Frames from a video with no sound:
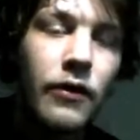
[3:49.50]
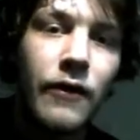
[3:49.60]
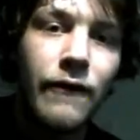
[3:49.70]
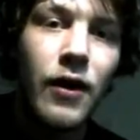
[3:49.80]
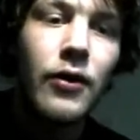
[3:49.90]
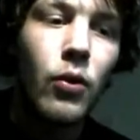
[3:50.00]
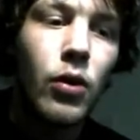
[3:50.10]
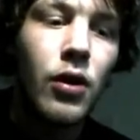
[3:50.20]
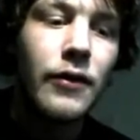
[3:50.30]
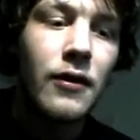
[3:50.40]
divide the
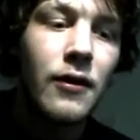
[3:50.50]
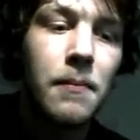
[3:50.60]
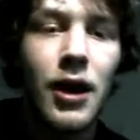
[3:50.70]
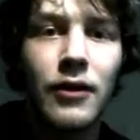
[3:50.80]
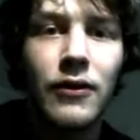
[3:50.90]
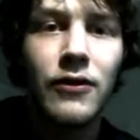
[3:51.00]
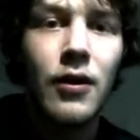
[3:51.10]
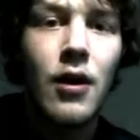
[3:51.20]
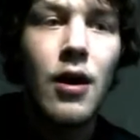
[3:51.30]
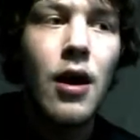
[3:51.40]
world into patterns.
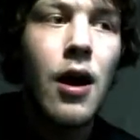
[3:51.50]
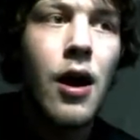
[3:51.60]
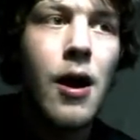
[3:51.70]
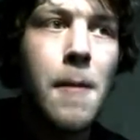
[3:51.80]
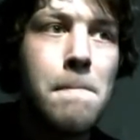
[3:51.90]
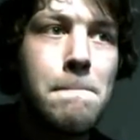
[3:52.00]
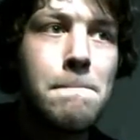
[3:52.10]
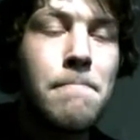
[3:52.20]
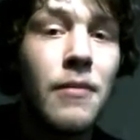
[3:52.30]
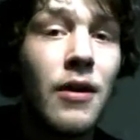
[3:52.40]

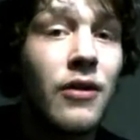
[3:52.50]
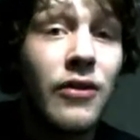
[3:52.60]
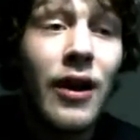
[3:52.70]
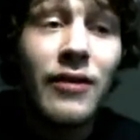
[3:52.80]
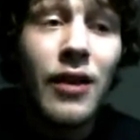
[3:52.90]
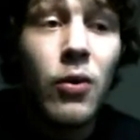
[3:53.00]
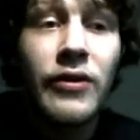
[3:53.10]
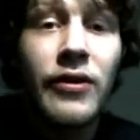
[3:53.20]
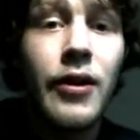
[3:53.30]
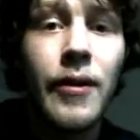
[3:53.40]
So that's how we
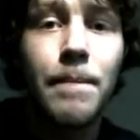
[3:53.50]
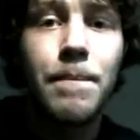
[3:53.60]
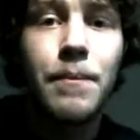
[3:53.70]
see it.